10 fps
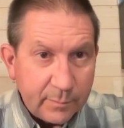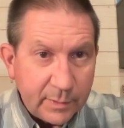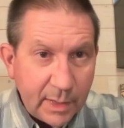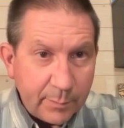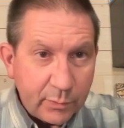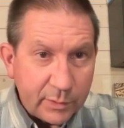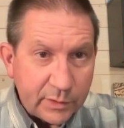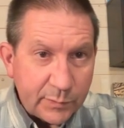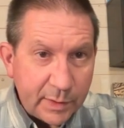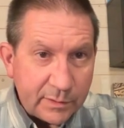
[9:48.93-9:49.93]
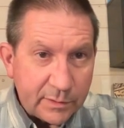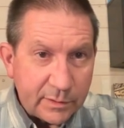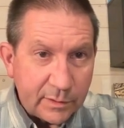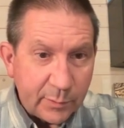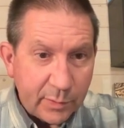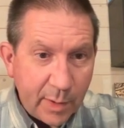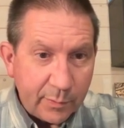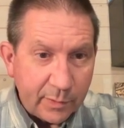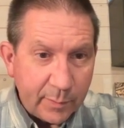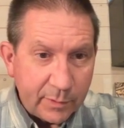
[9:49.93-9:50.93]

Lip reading: Not putting spaces in there properly.